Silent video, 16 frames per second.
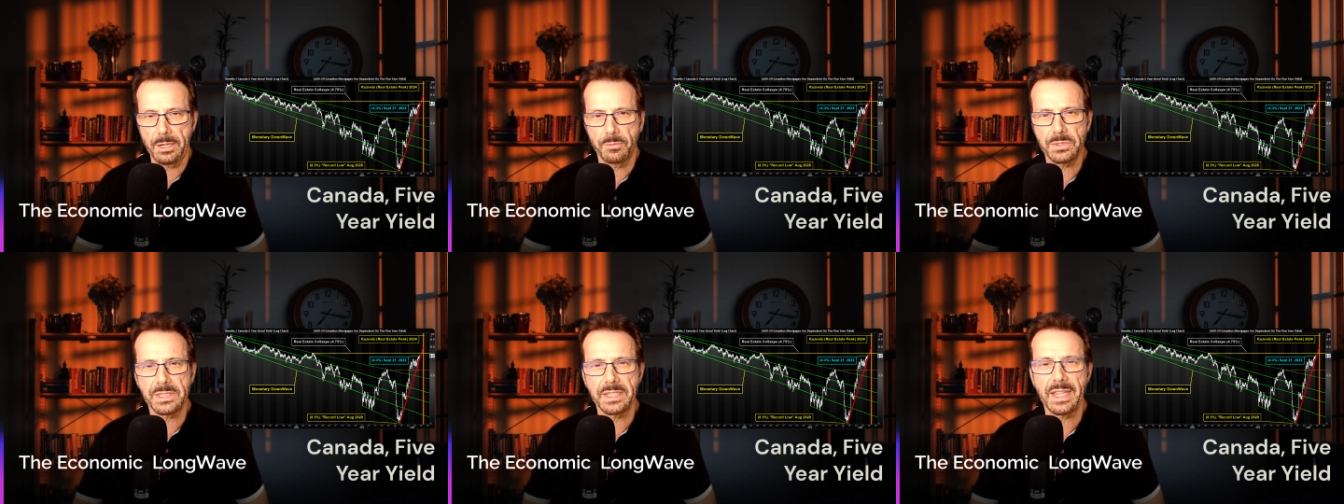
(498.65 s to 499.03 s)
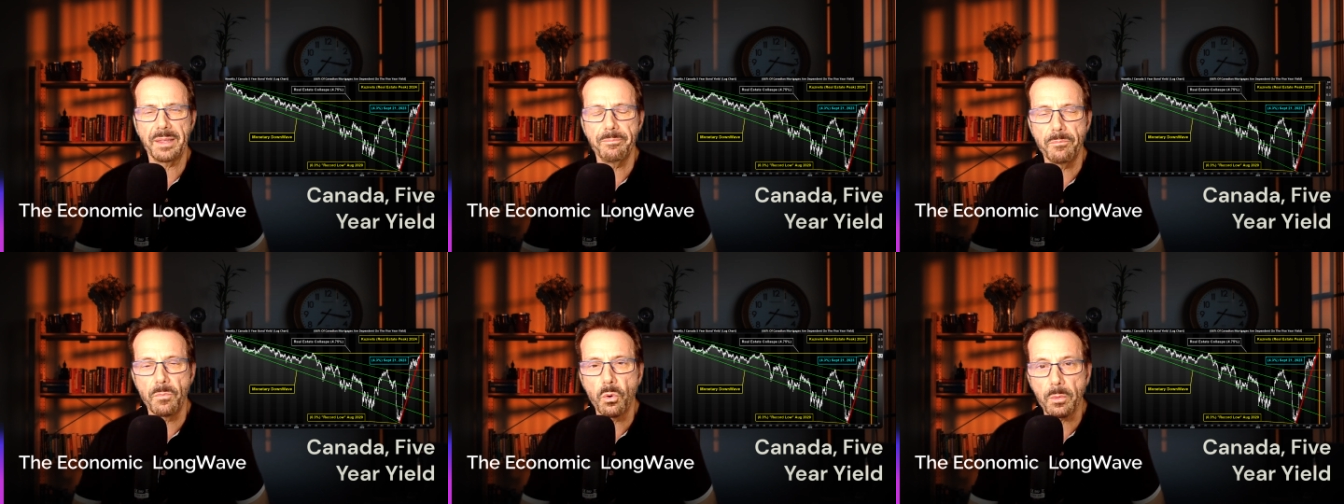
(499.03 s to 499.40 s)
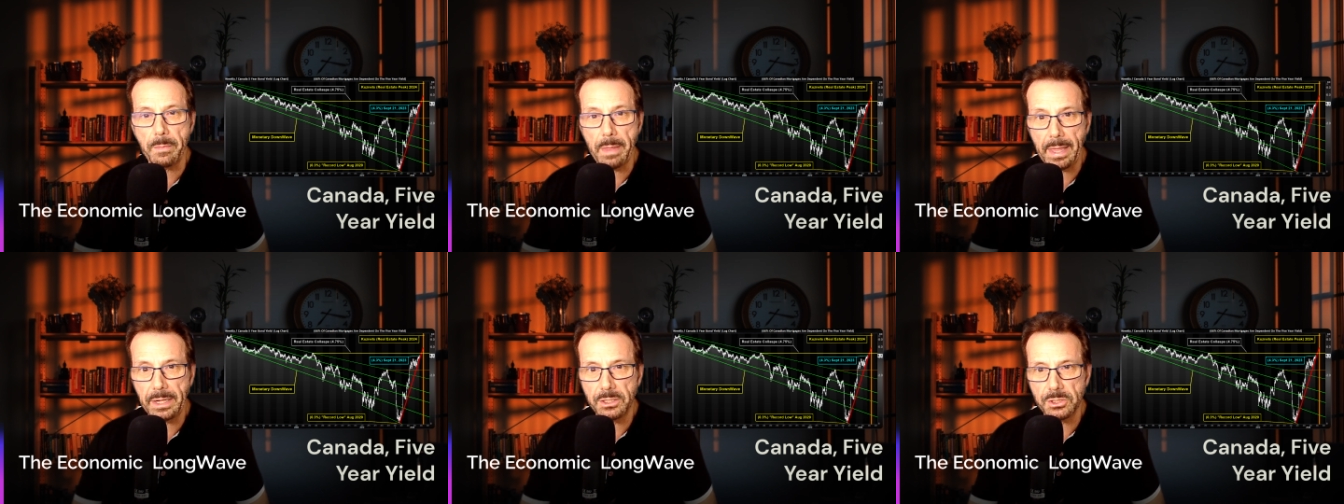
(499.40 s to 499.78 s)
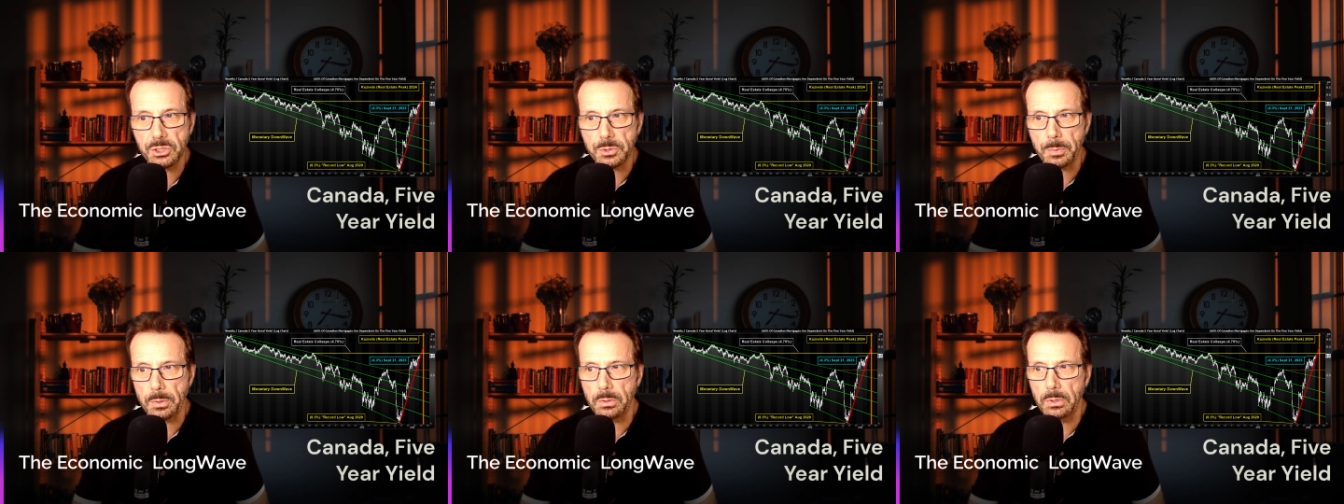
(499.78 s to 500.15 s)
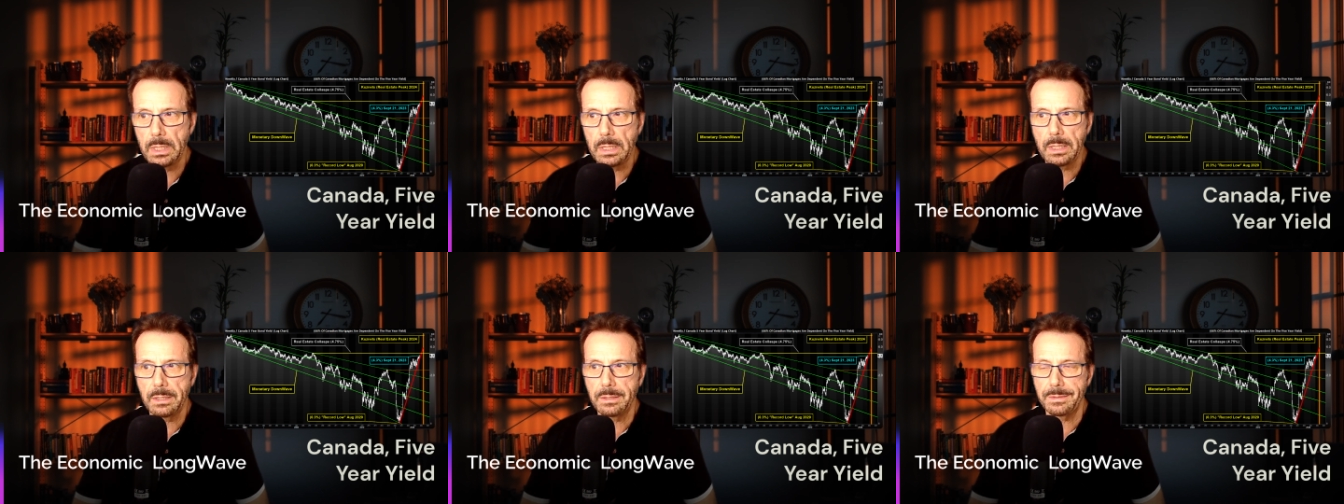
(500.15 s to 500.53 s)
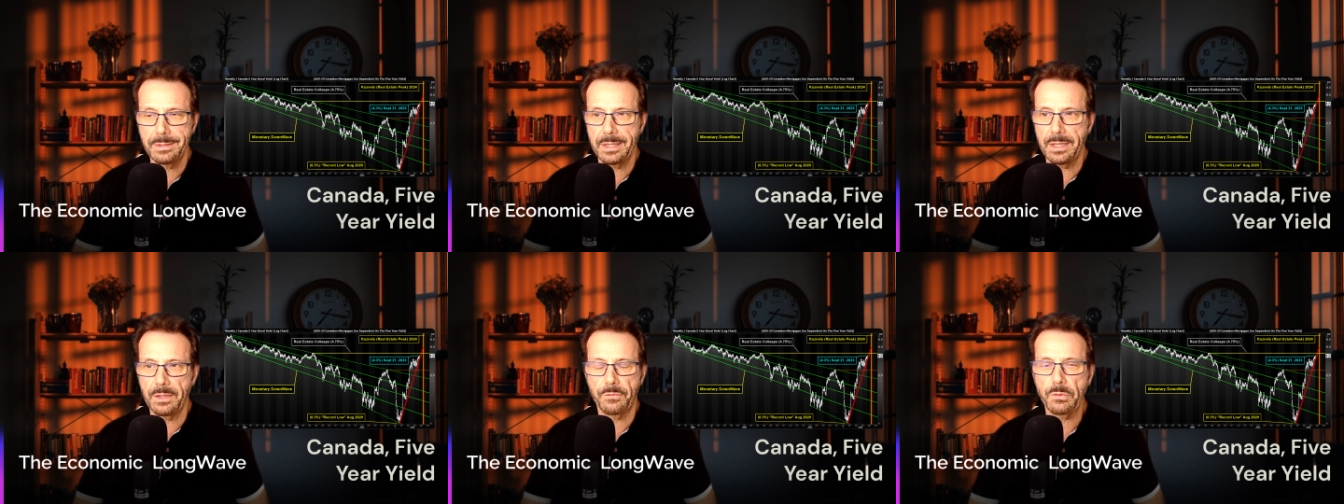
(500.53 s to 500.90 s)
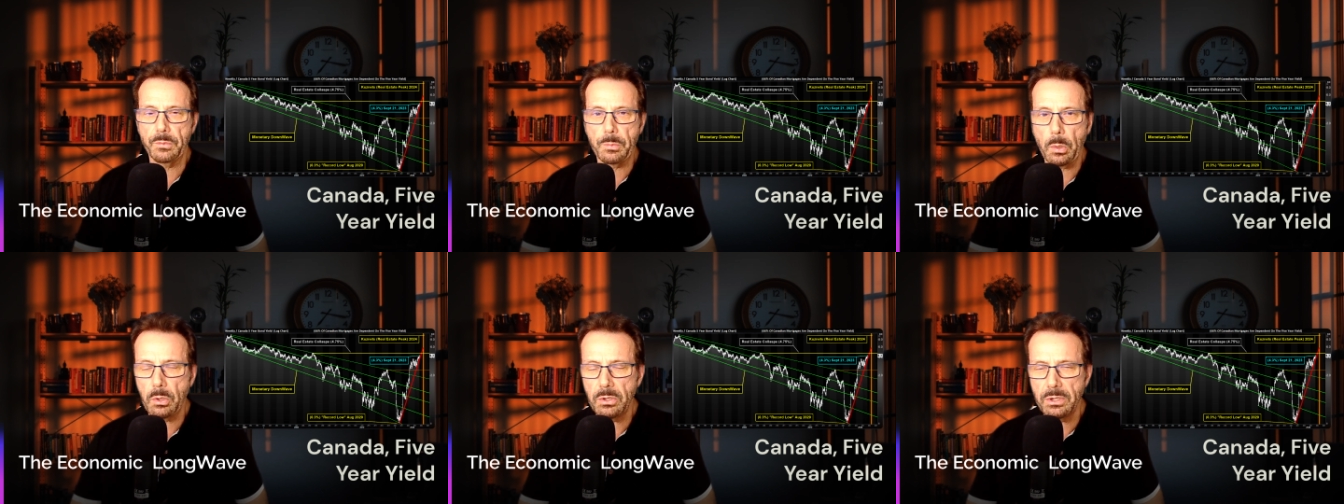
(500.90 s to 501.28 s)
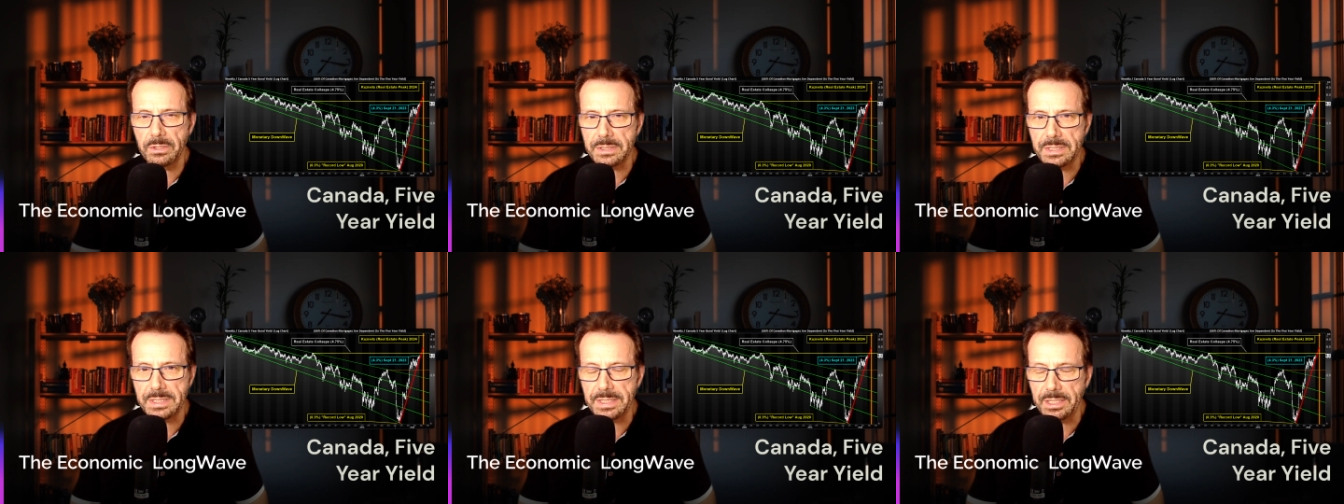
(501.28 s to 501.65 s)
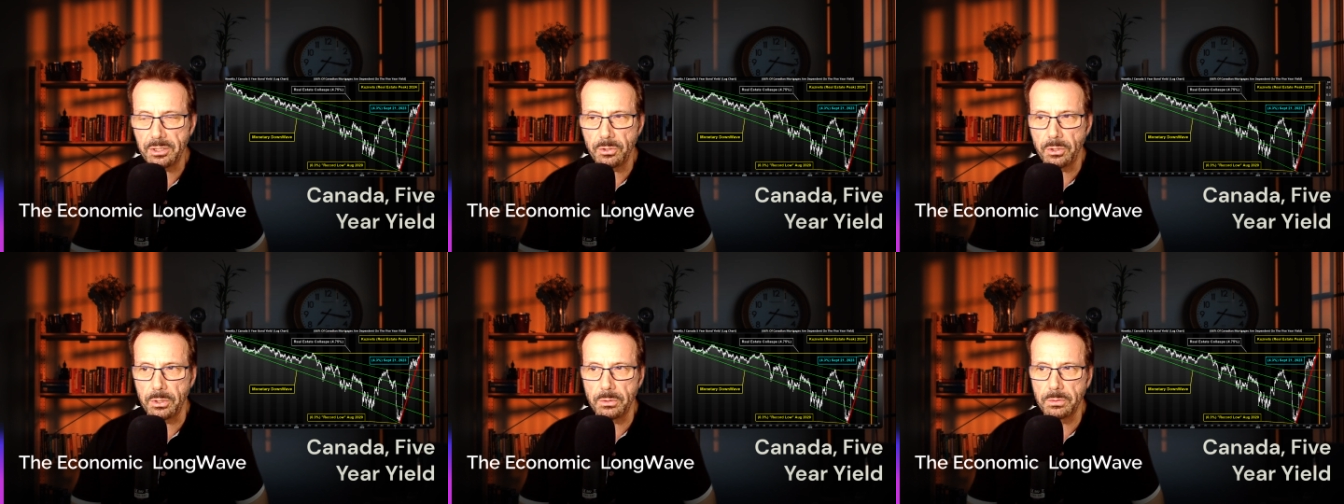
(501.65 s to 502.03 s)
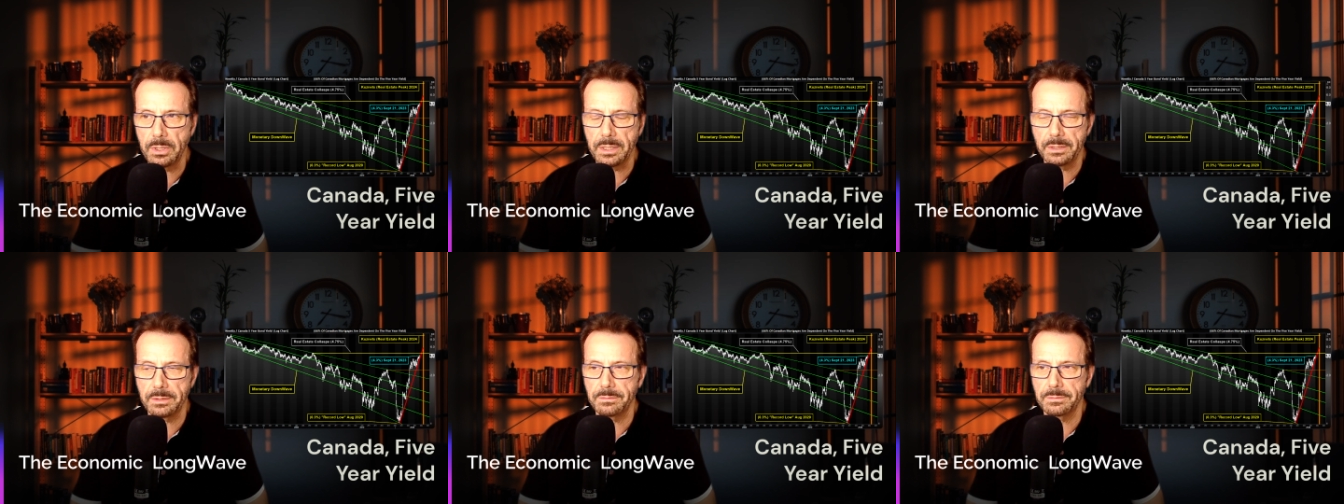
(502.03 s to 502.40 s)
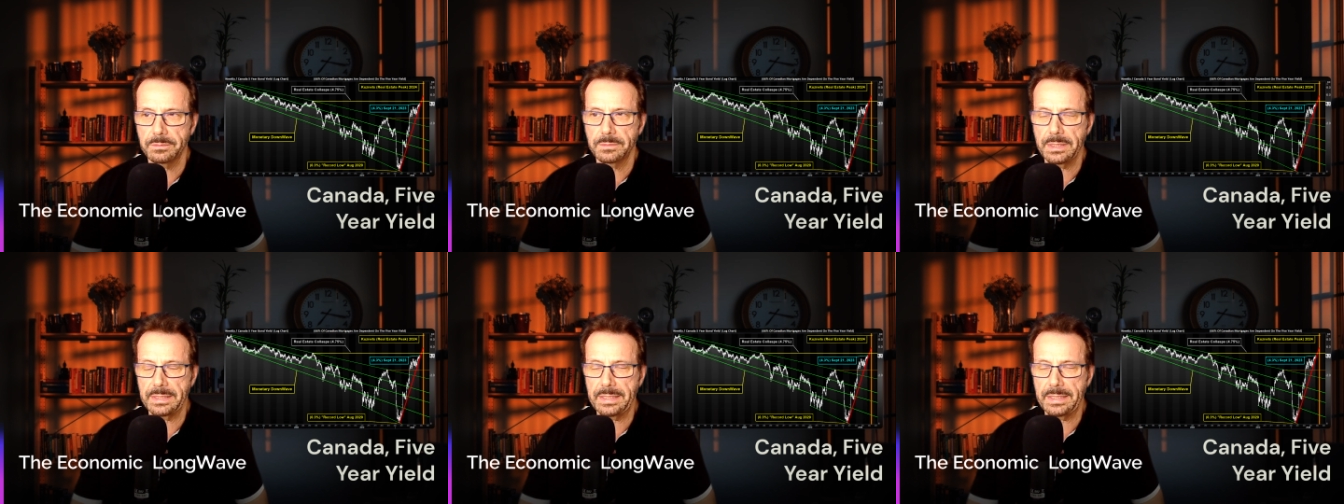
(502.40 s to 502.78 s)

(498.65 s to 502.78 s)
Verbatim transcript: and it was more manageable. If you borrow at zero,